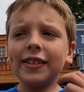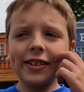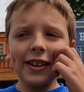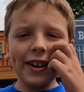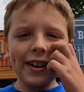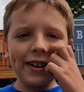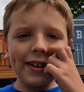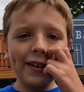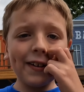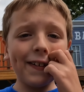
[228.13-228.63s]

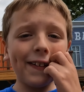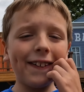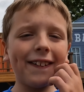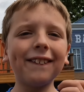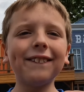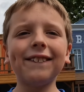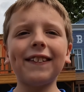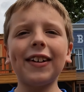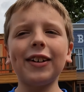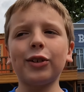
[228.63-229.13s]
done
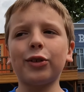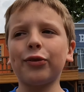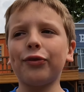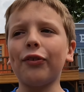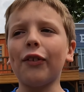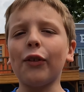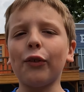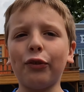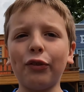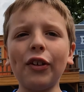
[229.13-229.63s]
almost
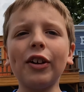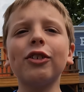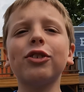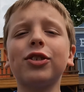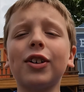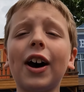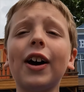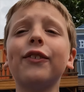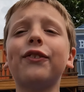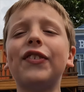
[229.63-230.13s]
what
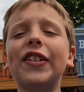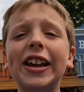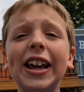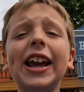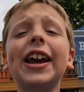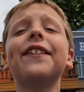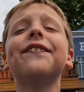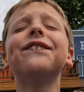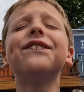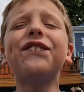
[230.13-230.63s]
feels like the
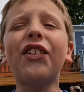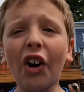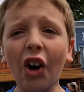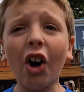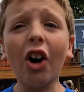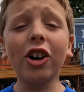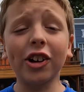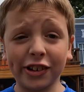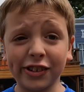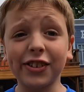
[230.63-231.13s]

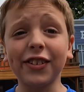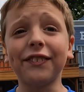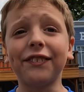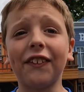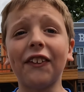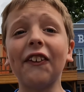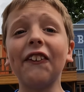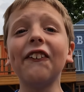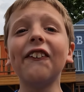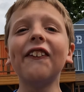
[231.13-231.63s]

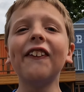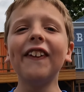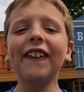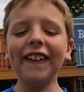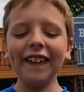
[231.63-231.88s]
impossible